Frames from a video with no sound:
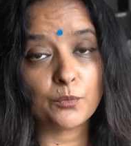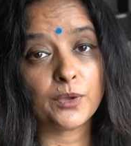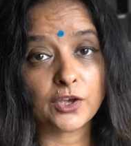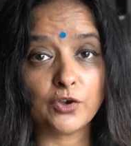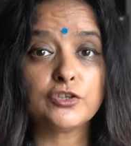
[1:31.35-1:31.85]

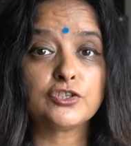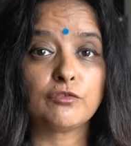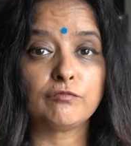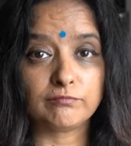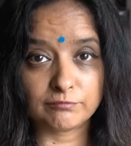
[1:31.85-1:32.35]
we're going
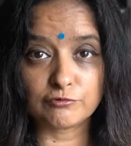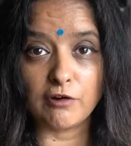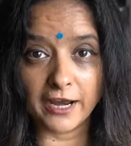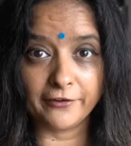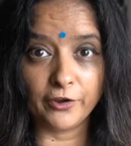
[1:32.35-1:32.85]
to
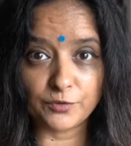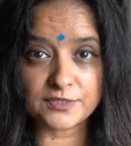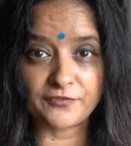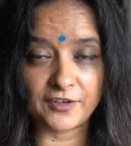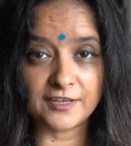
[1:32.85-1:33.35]
dry
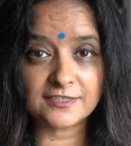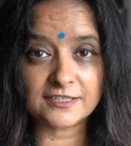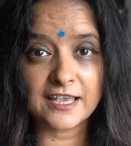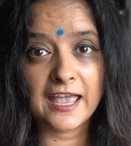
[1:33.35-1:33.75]
roast first,